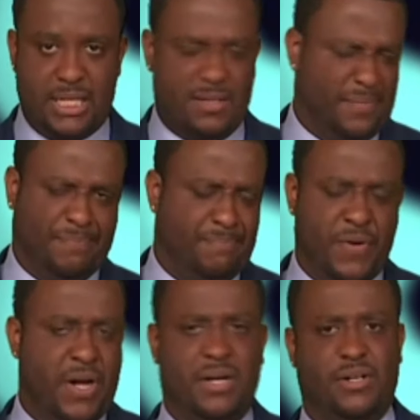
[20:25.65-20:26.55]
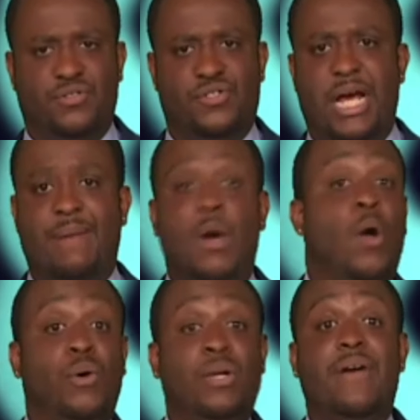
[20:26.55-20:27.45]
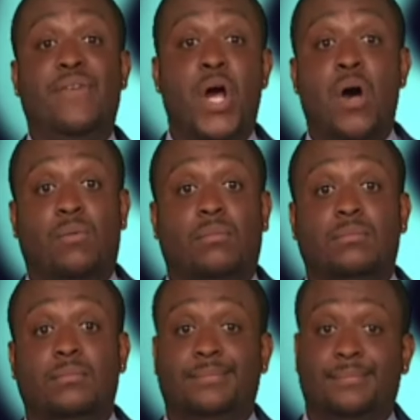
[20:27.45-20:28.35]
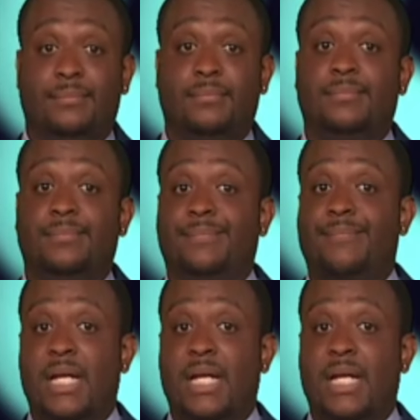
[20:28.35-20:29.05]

Or just a fun little jab. We'll never know.